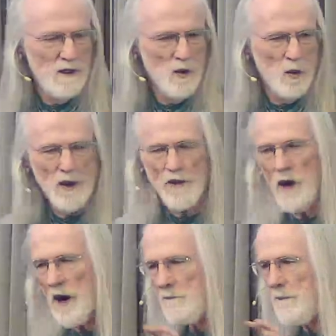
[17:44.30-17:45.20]
Whether
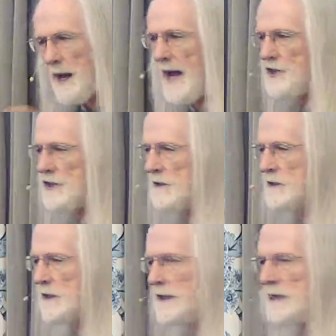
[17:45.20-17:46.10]
our
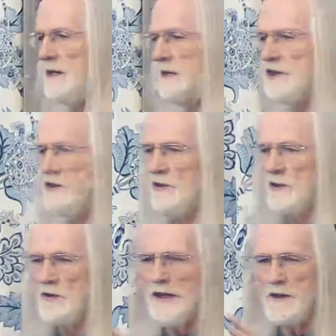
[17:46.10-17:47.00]
passions lead us to a
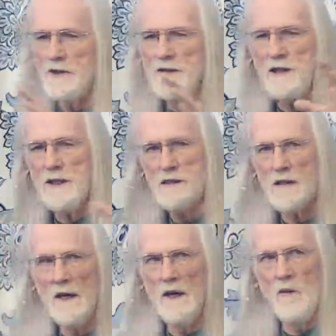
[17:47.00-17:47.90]
greater sense
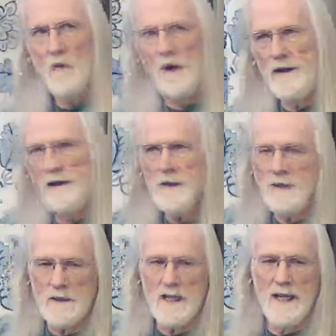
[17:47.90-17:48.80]
of oneness
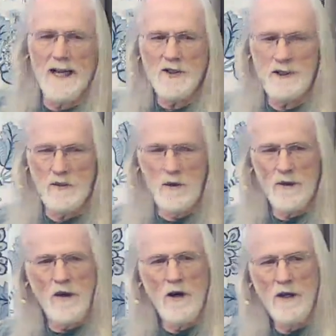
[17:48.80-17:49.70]
and connection with
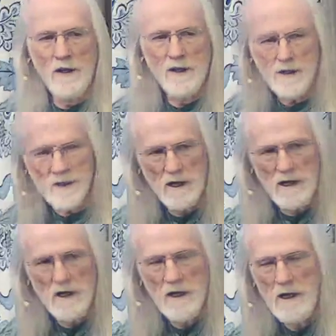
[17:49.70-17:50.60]
all that is all,